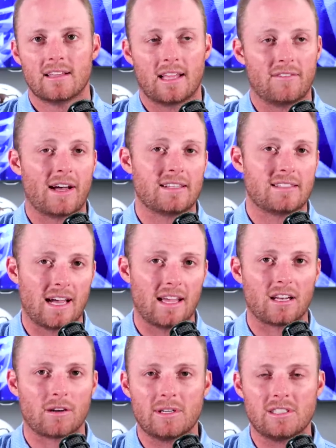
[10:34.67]
They've had
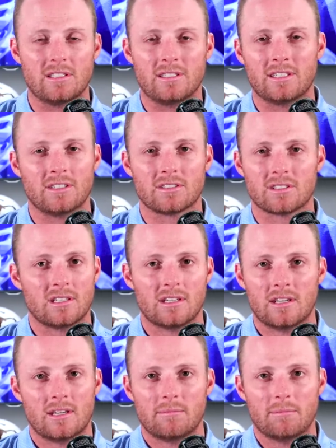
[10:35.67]
talent recent years,
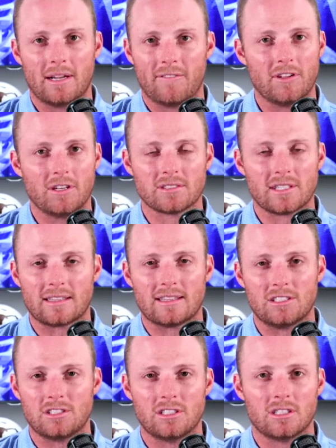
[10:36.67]
but it feels like
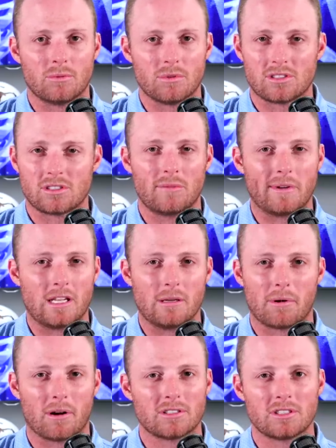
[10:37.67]
this year with so many
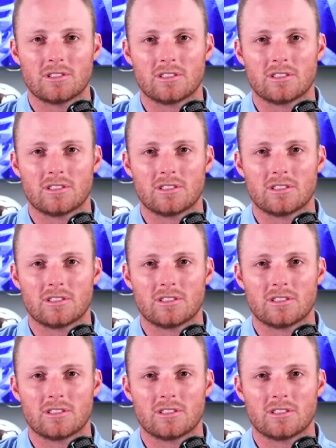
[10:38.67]
departures,